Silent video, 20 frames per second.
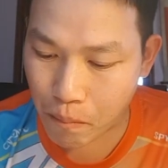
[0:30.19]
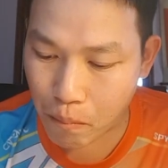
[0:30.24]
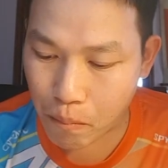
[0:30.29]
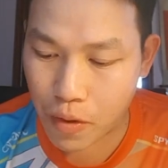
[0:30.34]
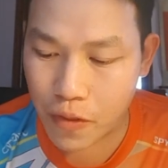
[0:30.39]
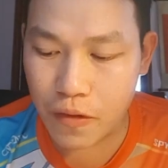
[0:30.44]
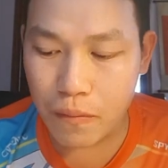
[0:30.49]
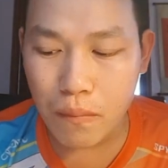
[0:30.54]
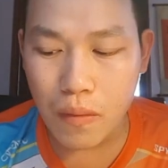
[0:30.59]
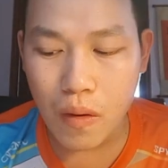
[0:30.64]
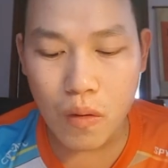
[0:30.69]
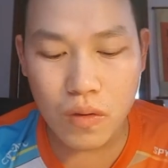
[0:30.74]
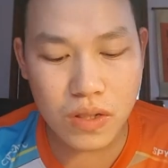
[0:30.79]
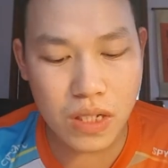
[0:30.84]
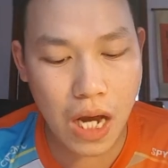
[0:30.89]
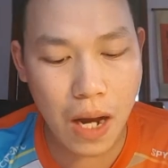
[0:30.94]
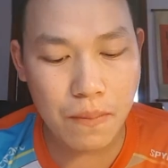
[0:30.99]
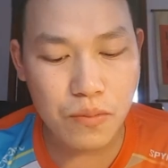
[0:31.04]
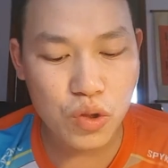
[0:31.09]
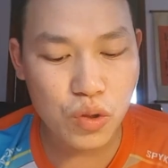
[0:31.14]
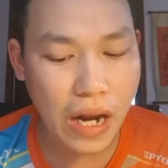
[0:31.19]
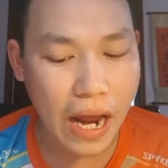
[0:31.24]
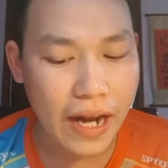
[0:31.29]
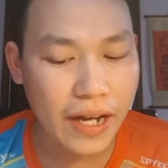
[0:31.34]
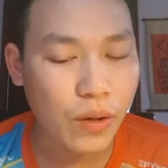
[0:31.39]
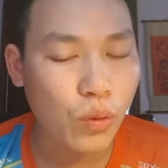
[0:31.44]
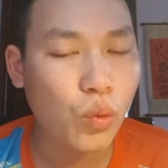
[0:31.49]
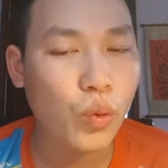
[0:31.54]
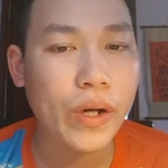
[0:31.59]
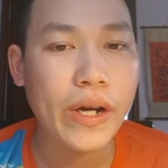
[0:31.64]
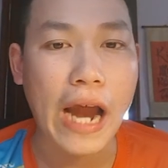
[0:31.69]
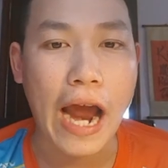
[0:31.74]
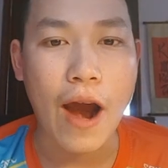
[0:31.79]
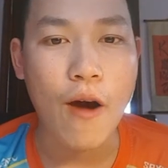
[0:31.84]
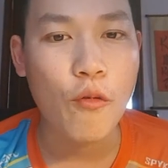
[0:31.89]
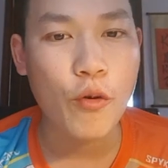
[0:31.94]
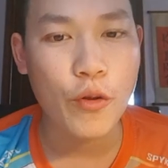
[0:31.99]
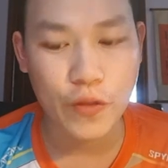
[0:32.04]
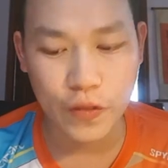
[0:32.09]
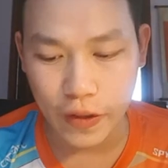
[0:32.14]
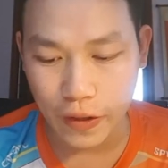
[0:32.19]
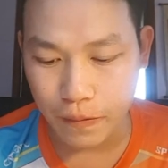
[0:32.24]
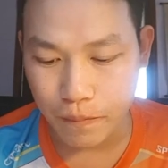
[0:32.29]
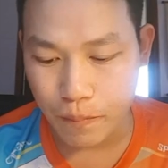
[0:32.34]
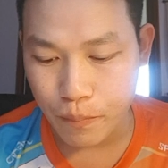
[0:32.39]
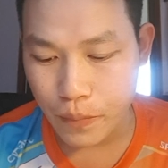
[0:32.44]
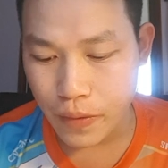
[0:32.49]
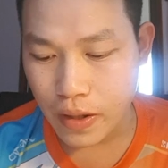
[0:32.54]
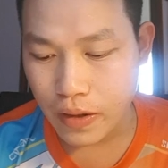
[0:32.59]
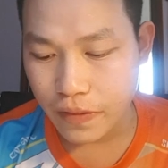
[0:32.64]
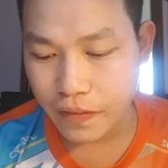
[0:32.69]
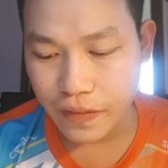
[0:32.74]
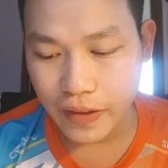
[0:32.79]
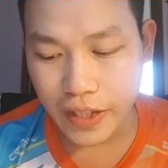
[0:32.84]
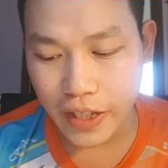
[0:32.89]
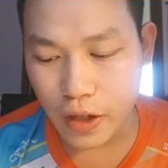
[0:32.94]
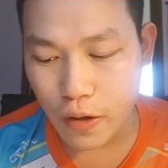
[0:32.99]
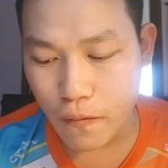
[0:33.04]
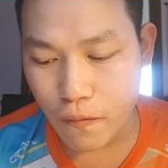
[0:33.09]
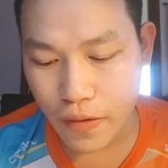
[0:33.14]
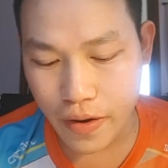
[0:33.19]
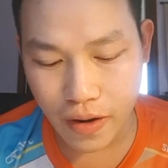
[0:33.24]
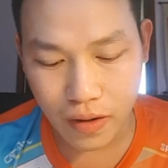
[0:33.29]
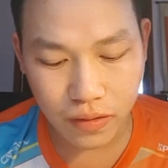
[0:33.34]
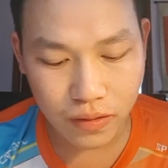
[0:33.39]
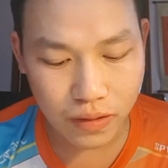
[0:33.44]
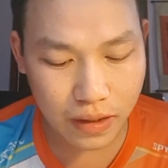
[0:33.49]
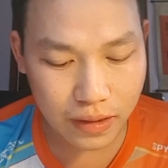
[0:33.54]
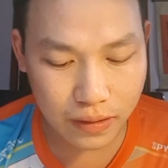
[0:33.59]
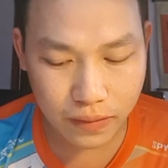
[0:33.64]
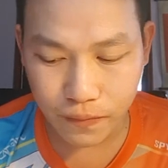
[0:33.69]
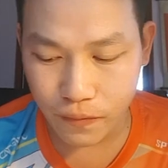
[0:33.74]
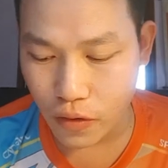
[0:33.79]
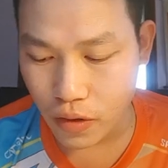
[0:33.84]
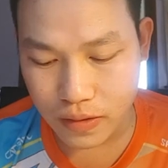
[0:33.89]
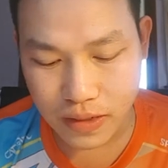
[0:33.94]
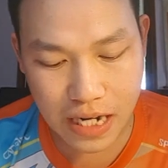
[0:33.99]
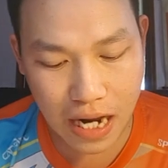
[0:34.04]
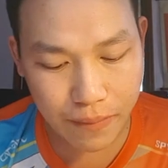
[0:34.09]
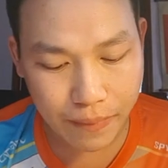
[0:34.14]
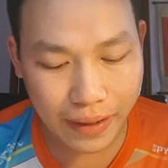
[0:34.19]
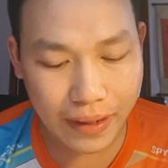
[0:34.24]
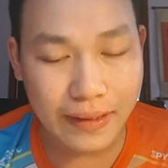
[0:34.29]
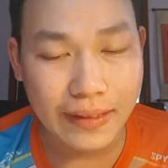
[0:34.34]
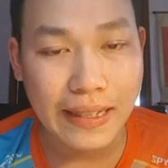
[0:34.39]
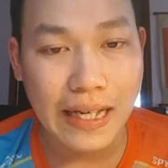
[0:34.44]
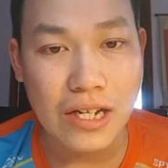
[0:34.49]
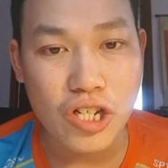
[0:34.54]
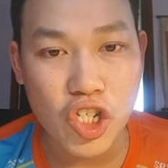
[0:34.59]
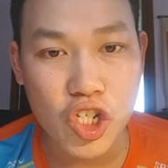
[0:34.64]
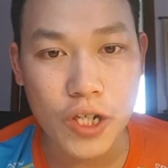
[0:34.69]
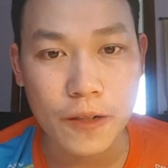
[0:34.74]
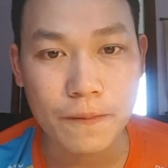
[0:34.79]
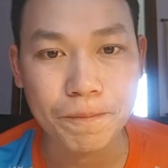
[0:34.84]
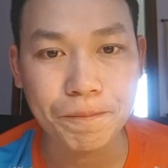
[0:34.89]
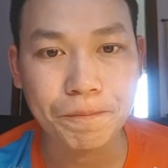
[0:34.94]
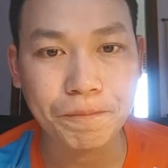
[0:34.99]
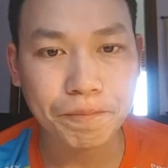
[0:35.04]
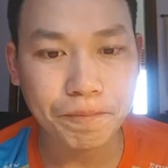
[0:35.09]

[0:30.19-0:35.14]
Make the most of today and you win everything. Thank you for your time and attention.